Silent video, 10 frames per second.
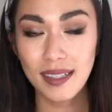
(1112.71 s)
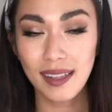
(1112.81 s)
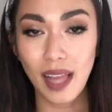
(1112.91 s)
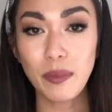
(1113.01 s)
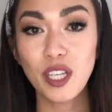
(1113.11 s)

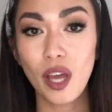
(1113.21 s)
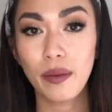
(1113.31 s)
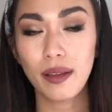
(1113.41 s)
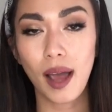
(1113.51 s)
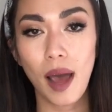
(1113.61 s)
Let me know in
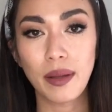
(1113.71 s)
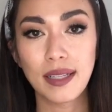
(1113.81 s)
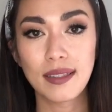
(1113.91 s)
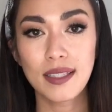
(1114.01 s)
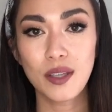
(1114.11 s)
the
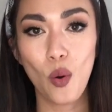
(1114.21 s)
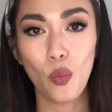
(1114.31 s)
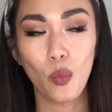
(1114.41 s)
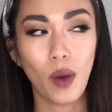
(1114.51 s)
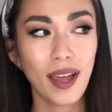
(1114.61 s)
comments
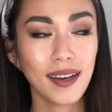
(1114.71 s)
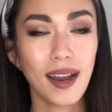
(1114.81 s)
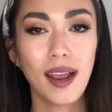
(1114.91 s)
what